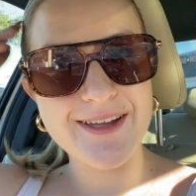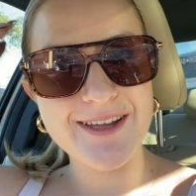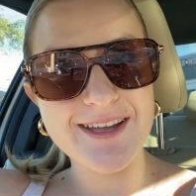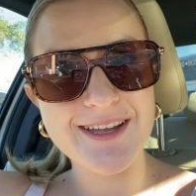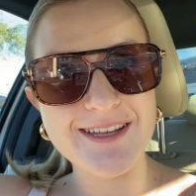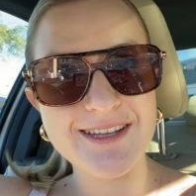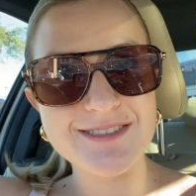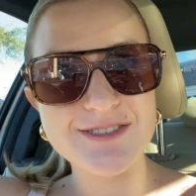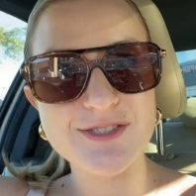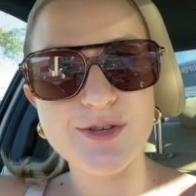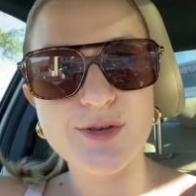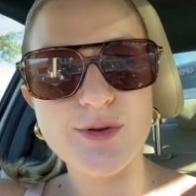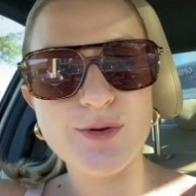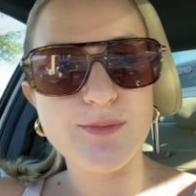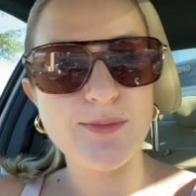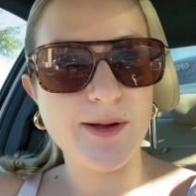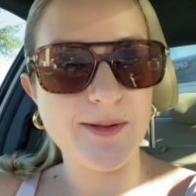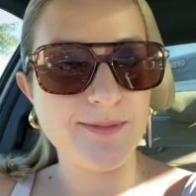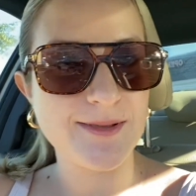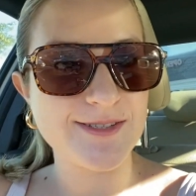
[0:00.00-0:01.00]
to
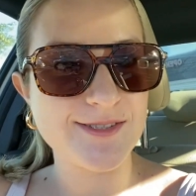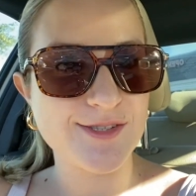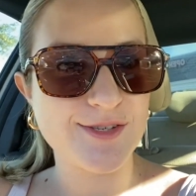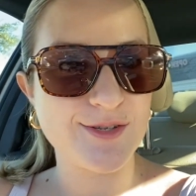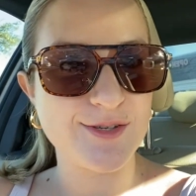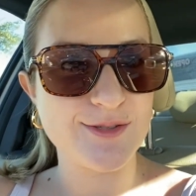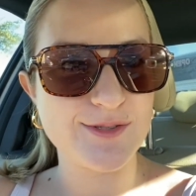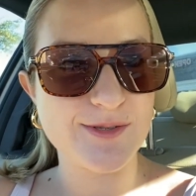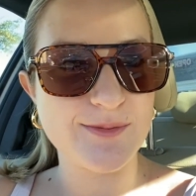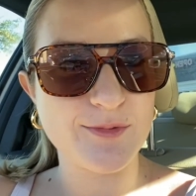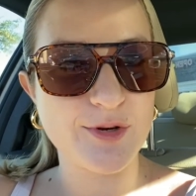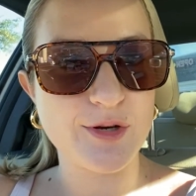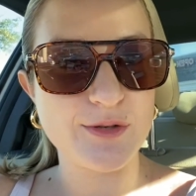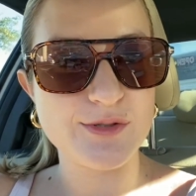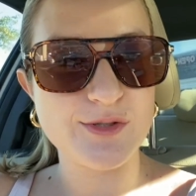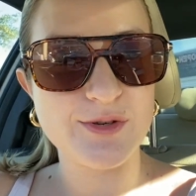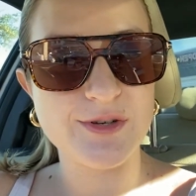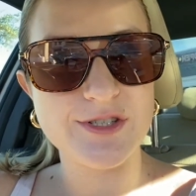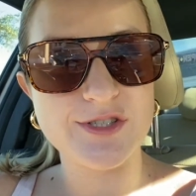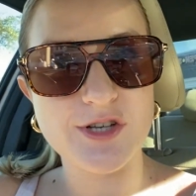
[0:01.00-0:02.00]
Publix to do some
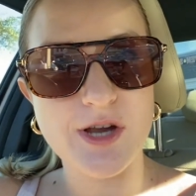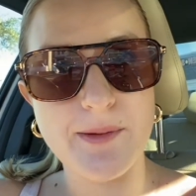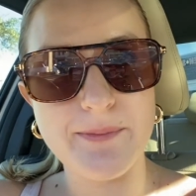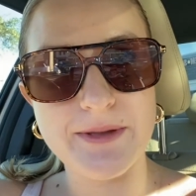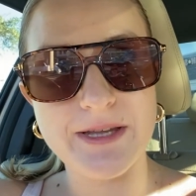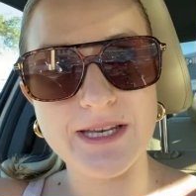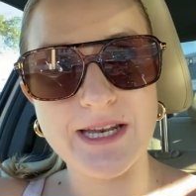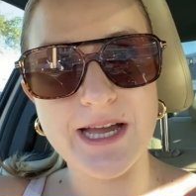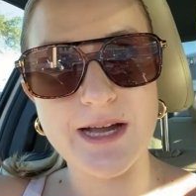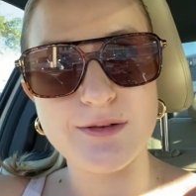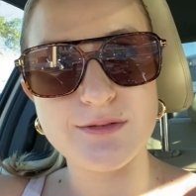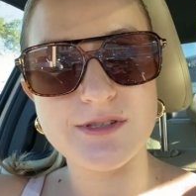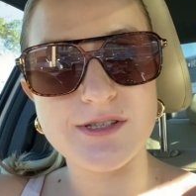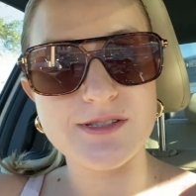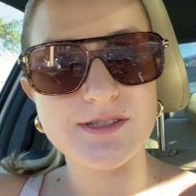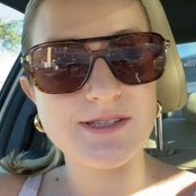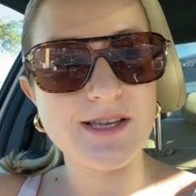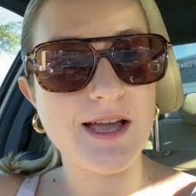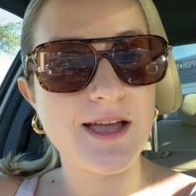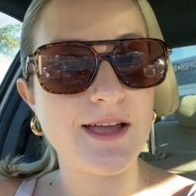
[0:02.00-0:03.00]
grocery shopping now,
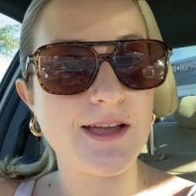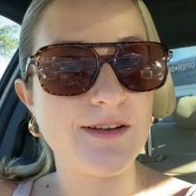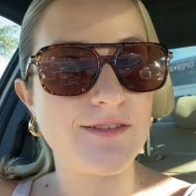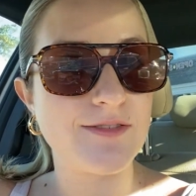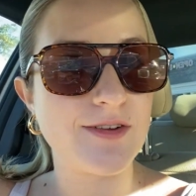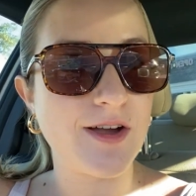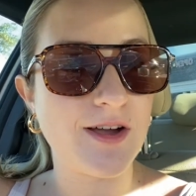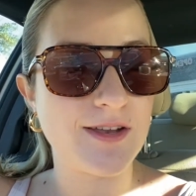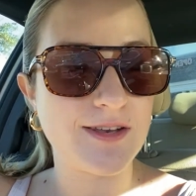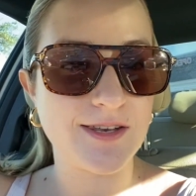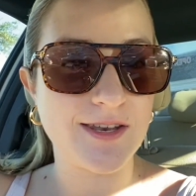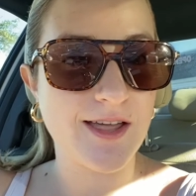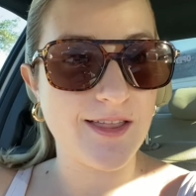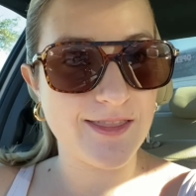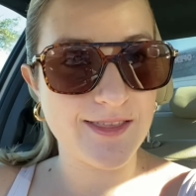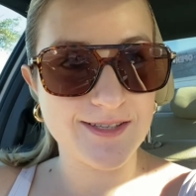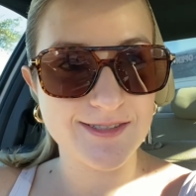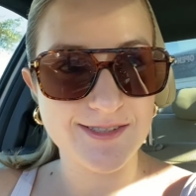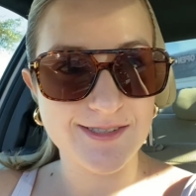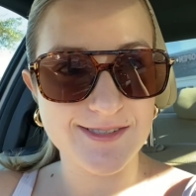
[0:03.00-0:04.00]
since I have gotten
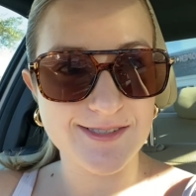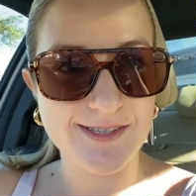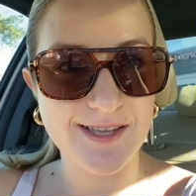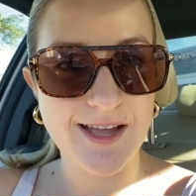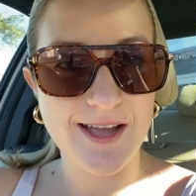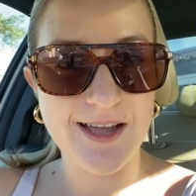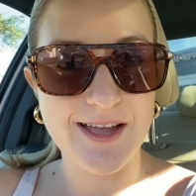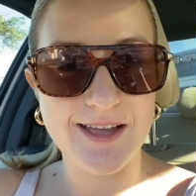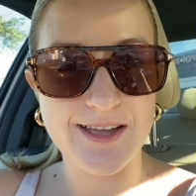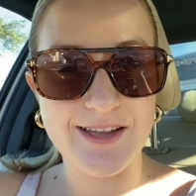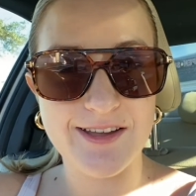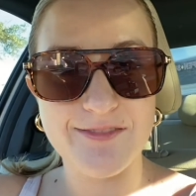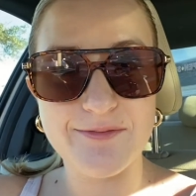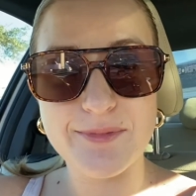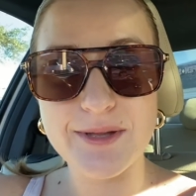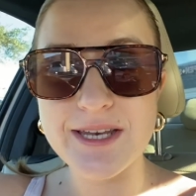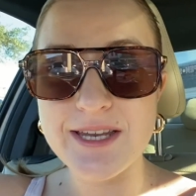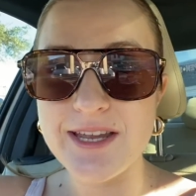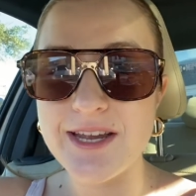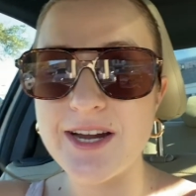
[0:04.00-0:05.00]
nothing since I have
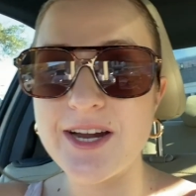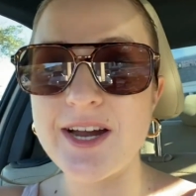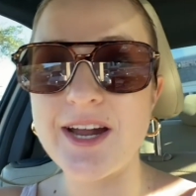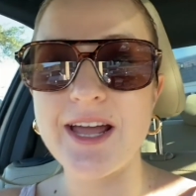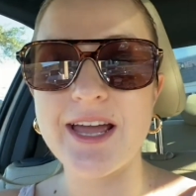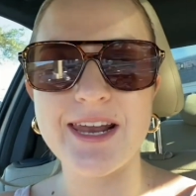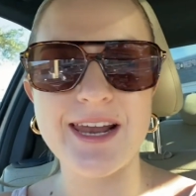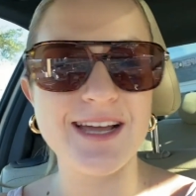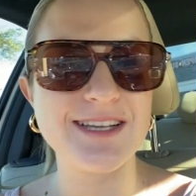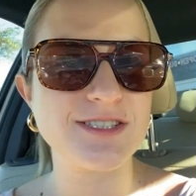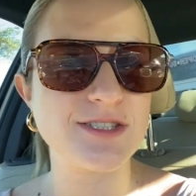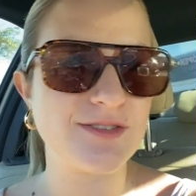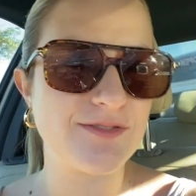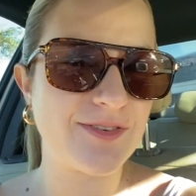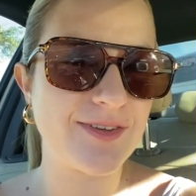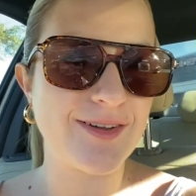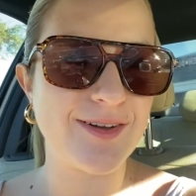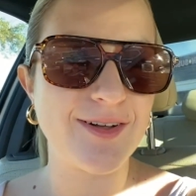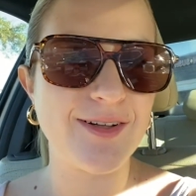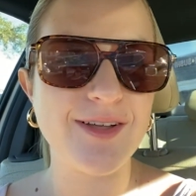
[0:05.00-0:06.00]
been here, and I just
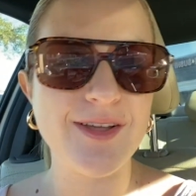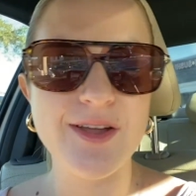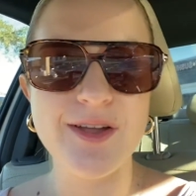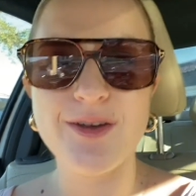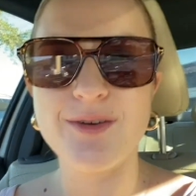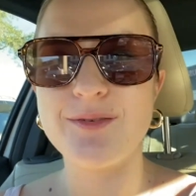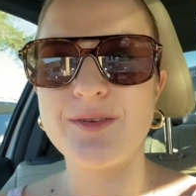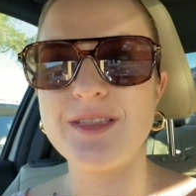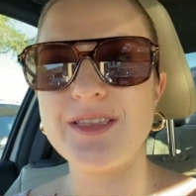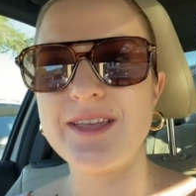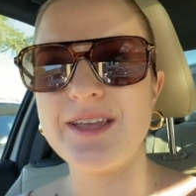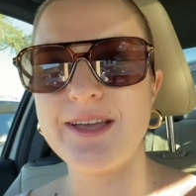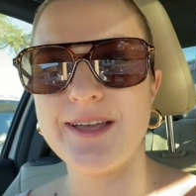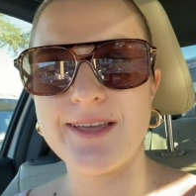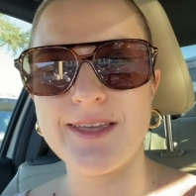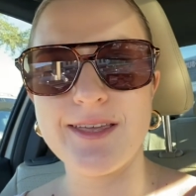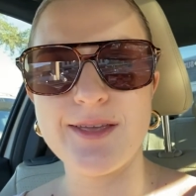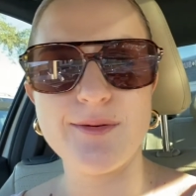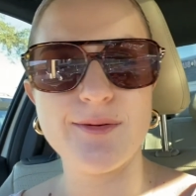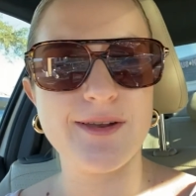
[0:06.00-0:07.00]
feel really
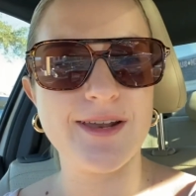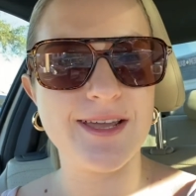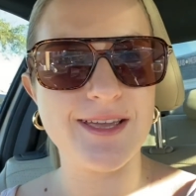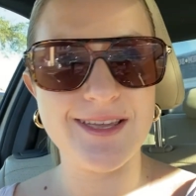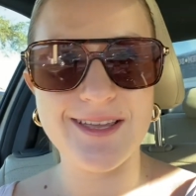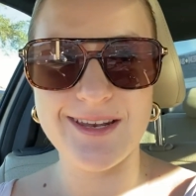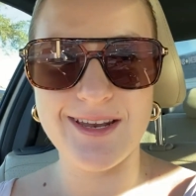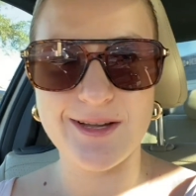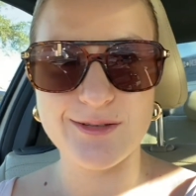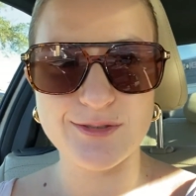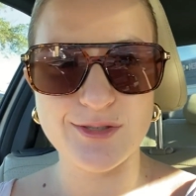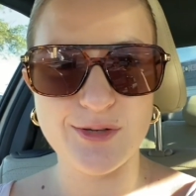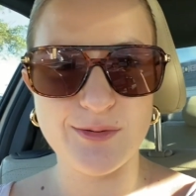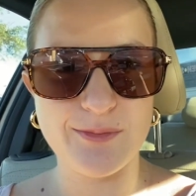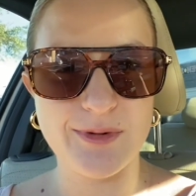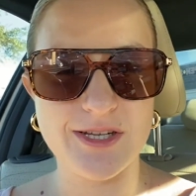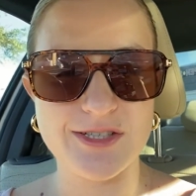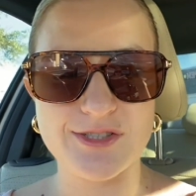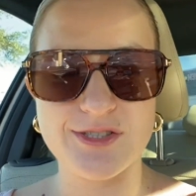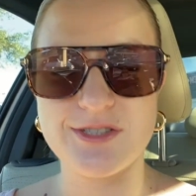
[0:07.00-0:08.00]
icky when I eat out too
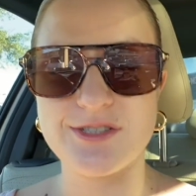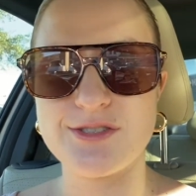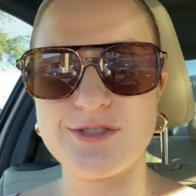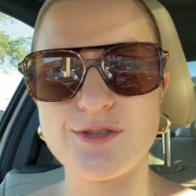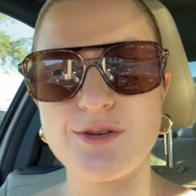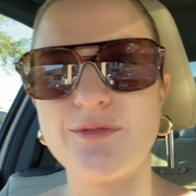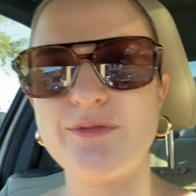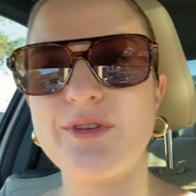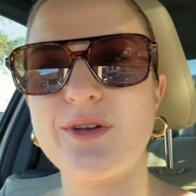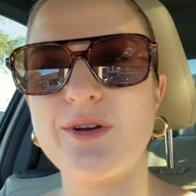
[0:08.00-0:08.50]
much. I just don't feel